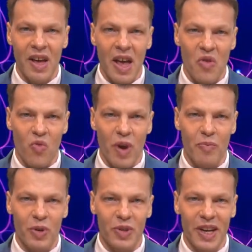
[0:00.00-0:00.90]

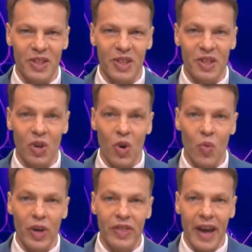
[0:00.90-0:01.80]
Represent,
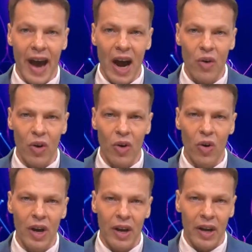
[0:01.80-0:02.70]
with an arrow
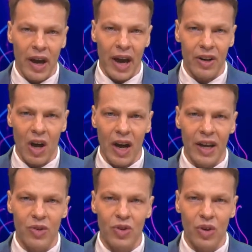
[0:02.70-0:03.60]
and a line.
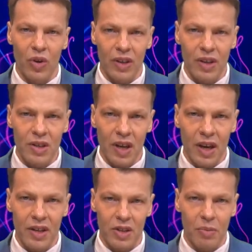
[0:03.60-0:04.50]
So in this
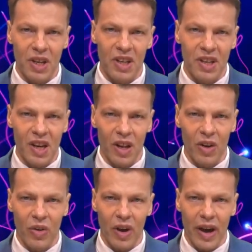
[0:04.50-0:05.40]
case, the big
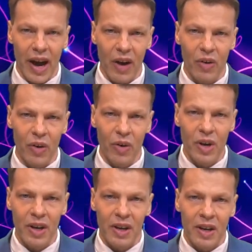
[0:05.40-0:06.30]
yellow arrow
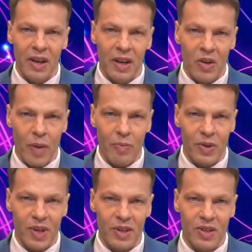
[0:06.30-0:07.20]

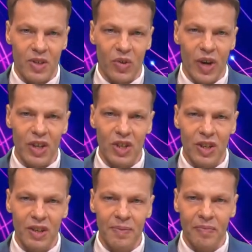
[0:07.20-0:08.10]
represents the
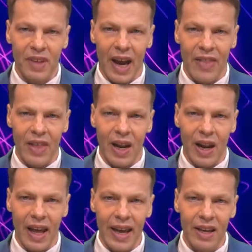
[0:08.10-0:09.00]
direction, and the
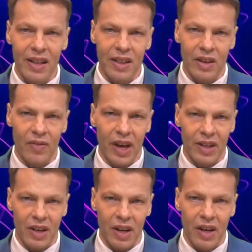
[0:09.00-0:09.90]
length of that
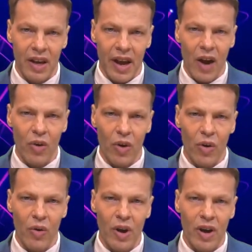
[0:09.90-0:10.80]
arrow
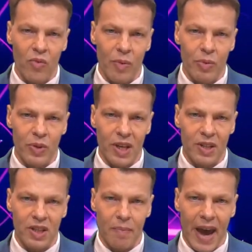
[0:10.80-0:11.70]
represents
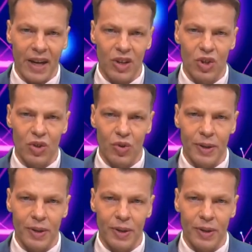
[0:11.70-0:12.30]
the magnitude.